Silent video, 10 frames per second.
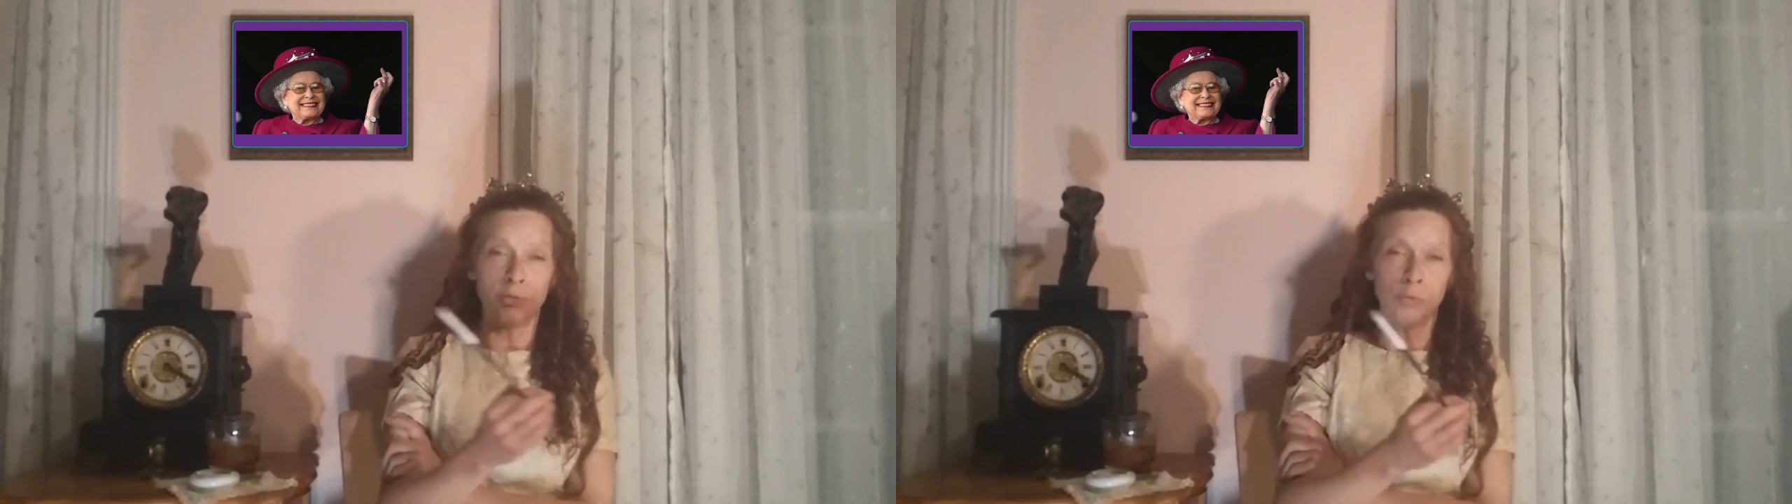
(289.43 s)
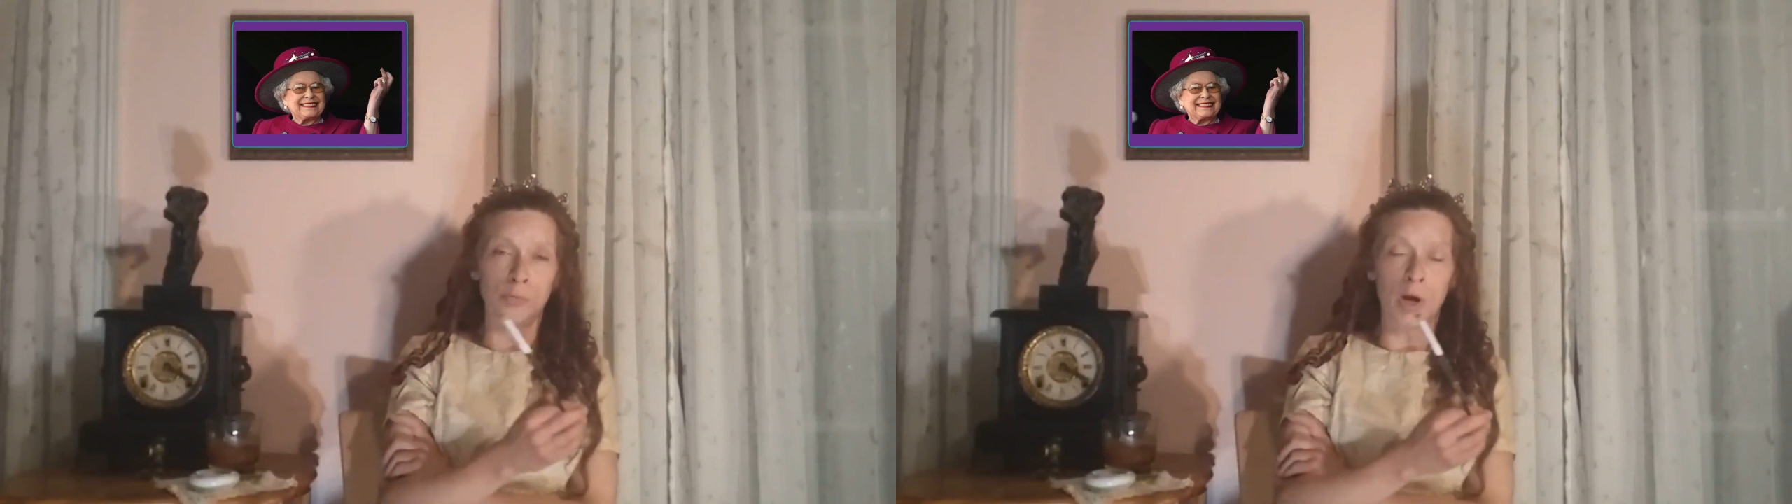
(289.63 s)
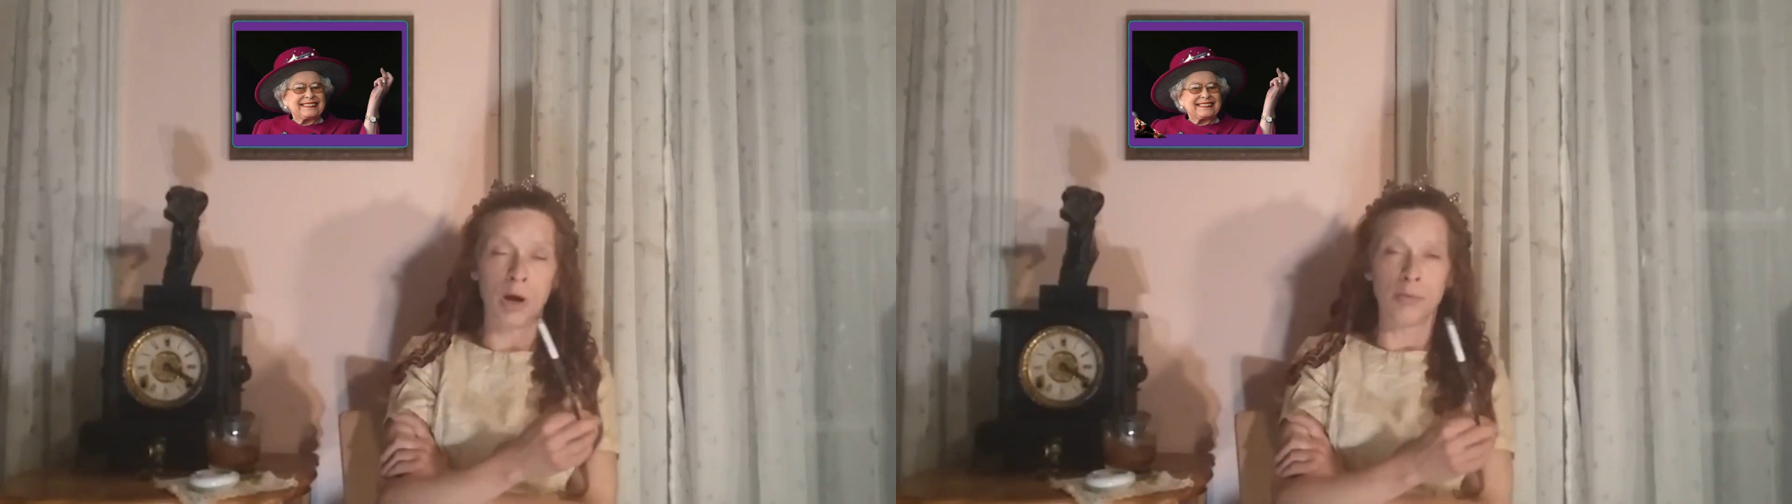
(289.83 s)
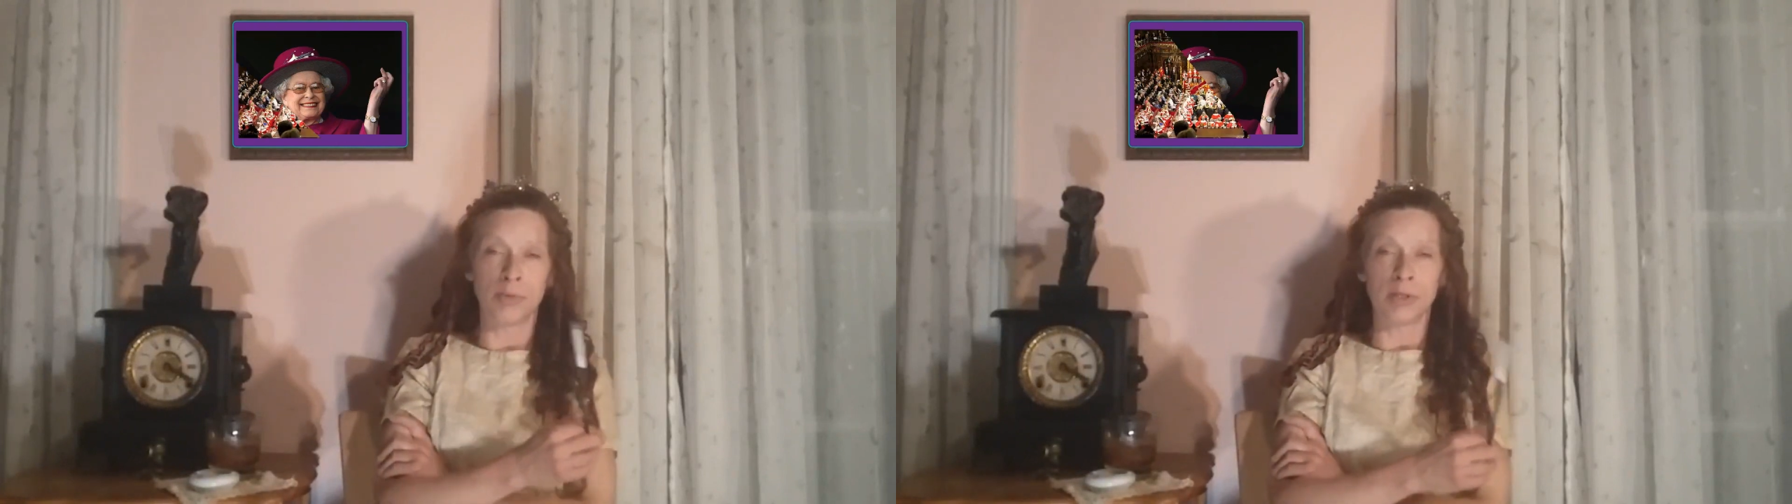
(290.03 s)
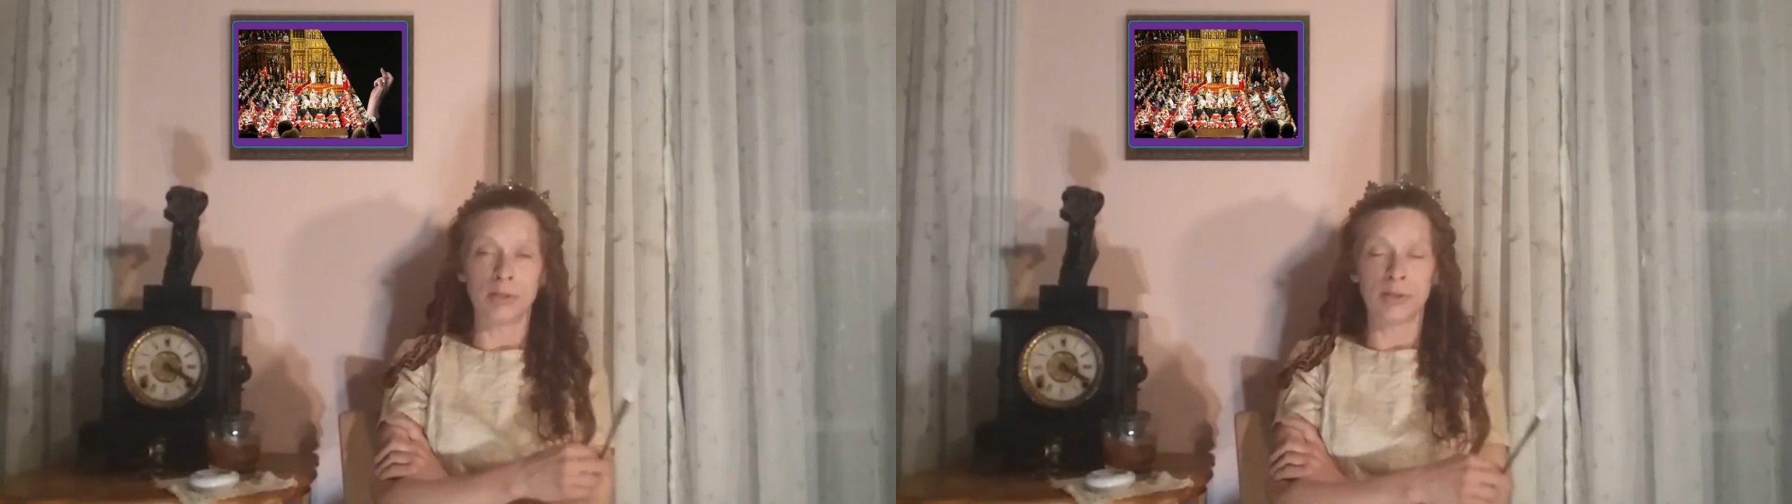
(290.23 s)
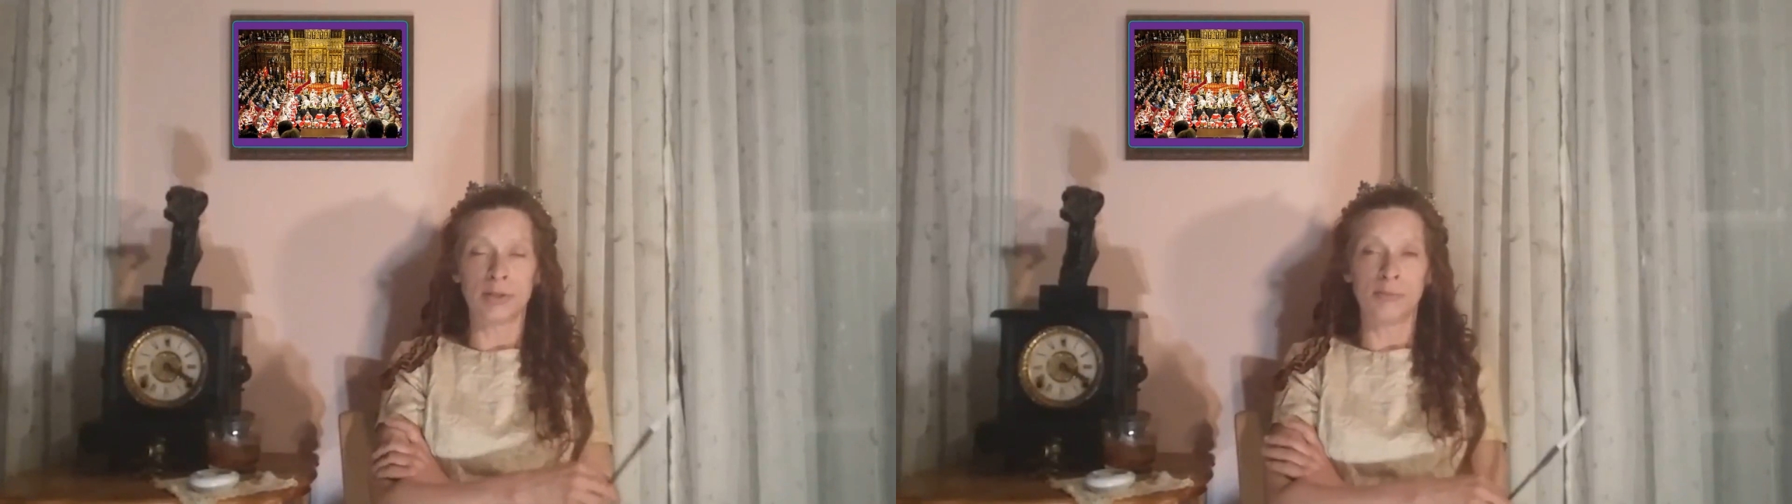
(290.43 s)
with her Parliament, and